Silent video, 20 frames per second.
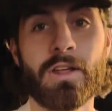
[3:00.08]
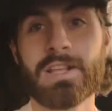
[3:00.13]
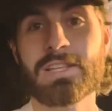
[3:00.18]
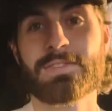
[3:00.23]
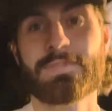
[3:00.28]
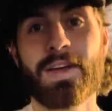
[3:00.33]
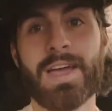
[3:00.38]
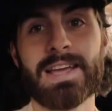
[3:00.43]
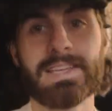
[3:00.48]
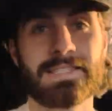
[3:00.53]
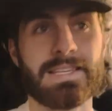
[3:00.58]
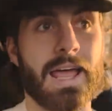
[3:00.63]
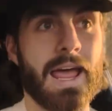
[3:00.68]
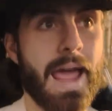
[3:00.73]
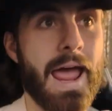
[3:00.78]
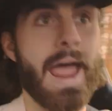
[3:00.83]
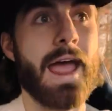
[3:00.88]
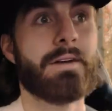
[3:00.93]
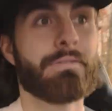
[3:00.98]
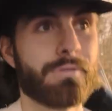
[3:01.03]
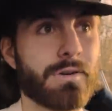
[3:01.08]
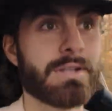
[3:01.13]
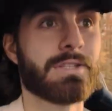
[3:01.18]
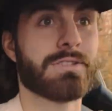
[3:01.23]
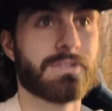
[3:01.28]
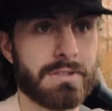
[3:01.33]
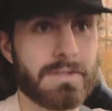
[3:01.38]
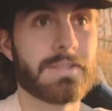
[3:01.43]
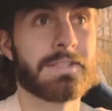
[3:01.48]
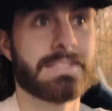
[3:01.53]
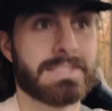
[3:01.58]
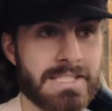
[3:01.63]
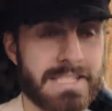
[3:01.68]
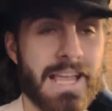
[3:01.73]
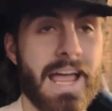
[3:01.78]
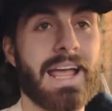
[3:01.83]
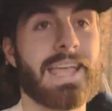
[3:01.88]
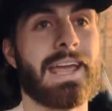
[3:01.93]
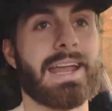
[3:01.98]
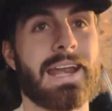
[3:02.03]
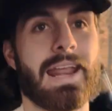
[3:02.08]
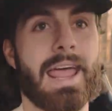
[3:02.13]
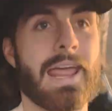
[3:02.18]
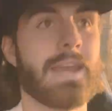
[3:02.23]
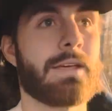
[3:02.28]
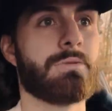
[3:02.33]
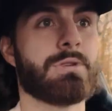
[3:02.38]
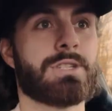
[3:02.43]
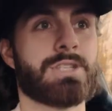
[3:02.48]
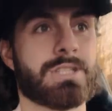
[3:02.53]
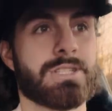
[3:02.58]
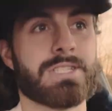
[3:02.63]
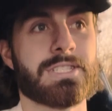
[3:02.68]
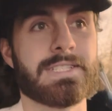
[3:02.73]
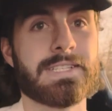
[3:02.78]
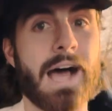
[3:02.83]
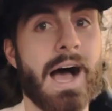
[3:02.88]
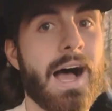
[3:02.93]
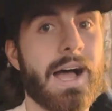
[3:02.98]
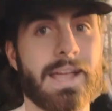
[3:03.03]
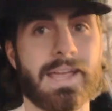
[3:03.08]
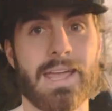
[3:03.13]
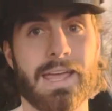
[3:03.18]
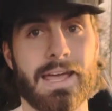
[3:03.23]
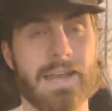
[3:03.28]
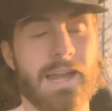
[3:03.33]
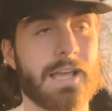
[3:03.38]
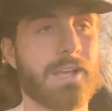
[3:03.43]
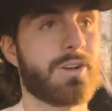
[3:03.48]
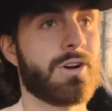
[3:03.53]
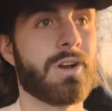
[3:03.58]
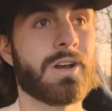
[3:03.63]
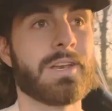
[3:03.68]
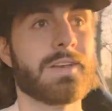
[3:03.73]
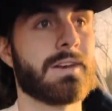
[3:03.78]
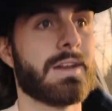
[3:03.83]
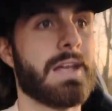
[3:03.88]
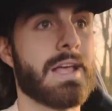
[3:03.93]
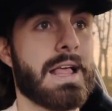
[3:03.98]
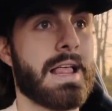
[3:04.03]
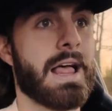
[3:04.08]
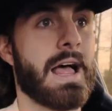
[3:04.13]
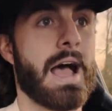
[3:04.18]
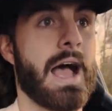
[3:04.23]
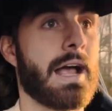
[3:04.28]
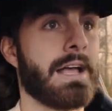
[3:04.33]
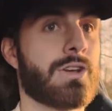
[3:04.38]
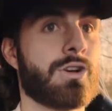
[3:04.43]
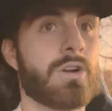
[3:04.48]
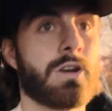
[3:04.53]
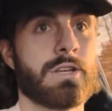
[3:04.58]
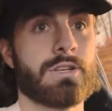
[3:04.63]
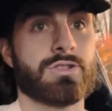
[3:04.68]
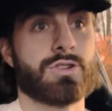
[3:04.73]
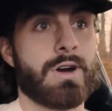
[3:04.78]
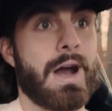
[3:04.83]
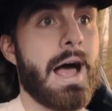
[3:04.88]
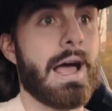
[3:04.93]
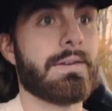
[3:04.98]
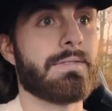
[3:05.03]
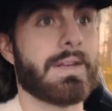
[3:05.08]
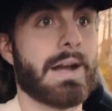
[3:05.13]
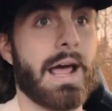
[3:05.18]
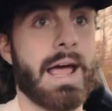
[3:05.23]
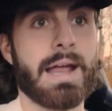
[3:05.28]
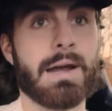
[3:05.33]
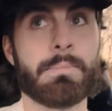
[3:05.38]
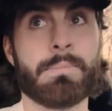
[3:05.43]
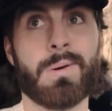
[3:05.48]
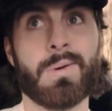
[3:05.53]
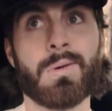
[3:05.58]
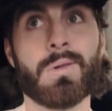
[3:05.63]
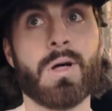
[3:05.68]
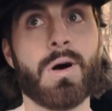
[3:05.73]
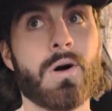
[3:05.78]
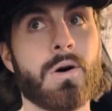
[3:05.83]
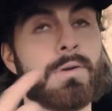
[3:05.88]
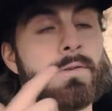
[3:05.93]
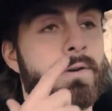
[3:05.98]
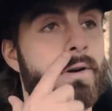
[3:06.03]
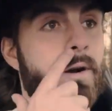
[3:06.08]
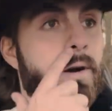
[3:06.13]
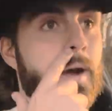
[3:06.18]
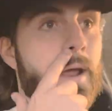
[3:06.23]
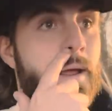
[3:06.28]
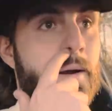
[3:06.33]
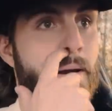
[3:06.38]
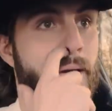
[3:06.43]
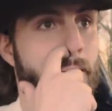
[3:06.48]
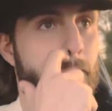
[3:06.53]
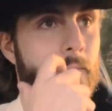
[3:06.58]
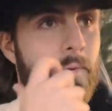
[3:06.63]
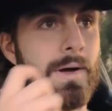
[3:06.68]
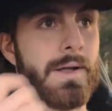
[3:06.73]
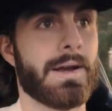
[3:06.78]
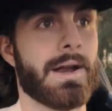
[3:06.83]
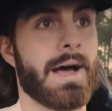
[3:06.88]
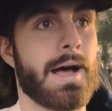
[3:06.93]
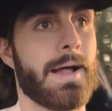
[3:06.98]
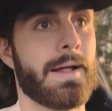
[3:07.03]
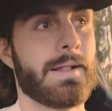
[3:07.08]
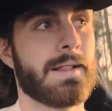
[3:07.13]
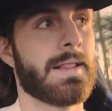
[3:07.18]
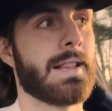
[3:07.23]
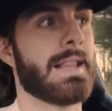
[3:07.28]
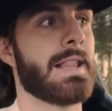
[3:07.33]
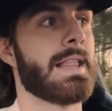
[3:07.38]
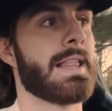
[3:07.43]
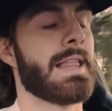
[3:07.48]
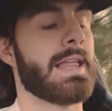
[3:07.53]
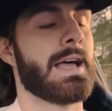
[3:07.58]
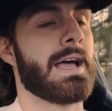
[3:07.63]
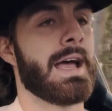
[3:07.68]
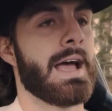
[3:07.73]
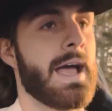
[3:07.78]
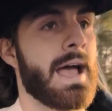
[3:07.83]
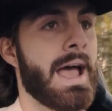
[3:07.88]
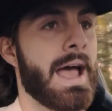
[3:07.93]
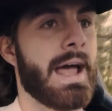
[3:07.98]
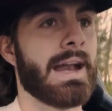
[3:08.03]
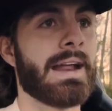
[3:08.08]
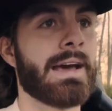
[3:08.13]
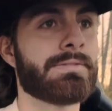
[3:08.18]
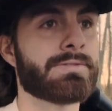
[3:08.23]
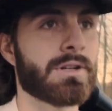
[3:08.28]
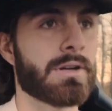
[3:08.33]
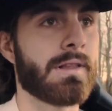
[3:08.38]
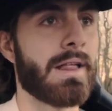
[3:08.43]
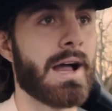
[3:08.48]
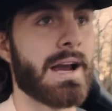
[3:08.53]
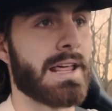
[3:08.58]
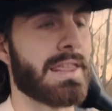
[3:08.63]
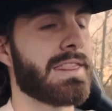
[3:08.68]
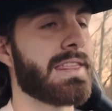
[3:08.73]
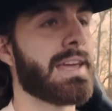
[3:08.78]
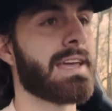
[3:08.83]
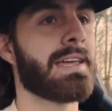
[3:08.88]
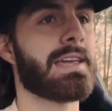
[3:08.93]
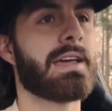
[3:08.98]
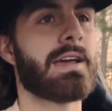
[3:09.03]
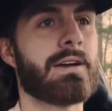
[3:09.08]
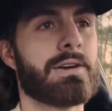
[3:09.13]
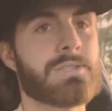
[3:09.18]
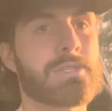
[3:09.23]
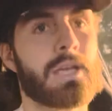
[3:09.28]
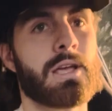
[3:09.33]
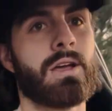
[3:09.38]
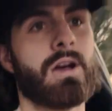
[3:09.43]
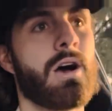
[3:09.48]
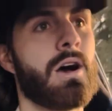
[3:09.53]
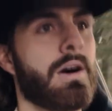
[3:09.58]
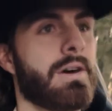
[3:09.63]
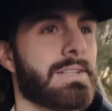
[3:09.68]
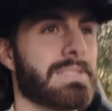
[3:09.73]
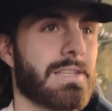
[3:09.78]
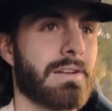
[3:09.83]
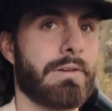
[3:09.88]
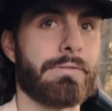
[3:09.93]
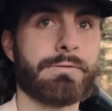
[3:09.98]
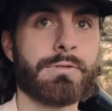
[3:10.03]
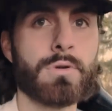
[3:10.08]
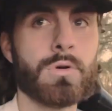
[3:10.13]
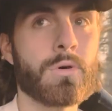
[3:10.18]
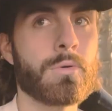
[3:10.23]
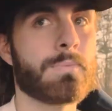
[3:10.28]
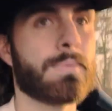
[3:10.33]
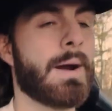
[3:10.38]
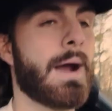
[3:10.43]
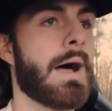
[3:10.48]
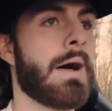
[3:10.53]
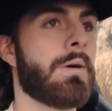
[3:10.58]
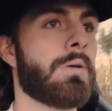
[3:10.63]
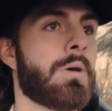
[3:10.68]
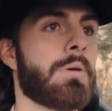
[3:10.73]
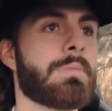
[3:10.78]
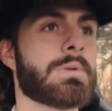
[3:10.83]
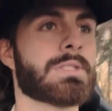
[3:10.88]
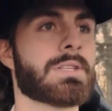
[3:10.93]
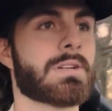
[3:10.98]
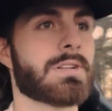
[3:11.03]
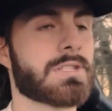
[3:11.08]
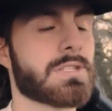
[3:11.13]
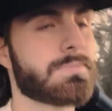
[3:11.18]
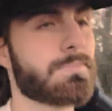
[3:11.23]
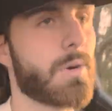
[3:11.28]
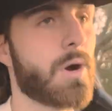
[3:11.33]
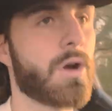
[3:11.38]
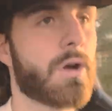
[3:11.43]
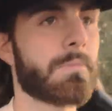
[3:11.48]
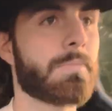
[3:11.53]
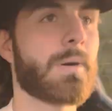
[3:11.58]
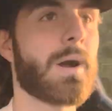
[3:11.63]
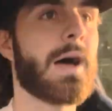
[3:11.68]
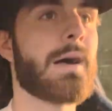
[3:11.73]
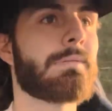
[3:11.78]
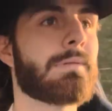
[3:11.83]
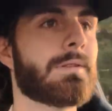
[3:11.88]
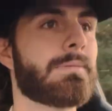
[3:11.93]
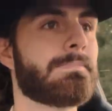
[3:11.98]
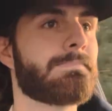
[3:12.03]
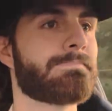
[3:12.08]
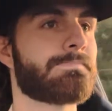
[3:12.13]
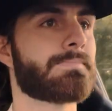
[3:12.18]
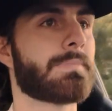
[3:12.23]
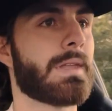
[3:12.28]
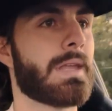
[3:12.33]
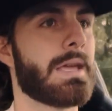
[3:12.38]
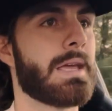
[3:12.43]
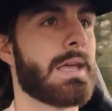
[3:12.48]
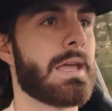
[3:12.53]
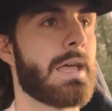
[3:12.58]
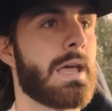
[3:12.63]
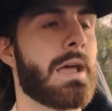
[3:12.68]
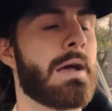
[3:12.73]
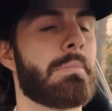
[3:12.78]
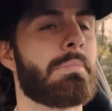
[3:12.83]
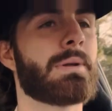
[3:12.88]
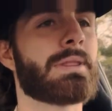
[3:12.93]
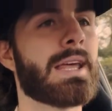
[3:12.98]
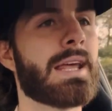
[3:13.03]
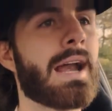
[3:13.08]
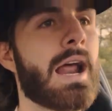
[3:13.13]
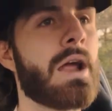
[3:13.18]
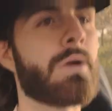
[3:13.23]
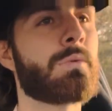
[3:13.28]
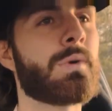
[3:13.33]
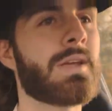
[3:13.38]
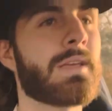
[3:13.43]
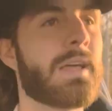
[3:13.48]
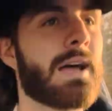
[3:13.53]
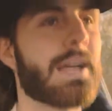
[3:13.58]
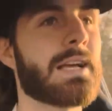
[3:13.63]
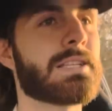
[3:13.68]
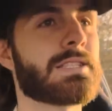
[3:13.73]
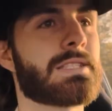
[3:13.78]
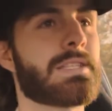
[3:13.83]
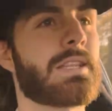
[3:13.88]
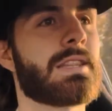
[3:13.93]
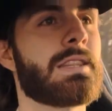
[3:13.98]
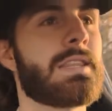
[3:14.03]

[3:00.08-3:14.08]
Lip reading: its face every second, and it was just dying, and I couldn't drive it. I had to pull over and whatnot. And after a lot of thinking, I was like, oh, is it a fuel problem? Is it a spark problem? But then I realized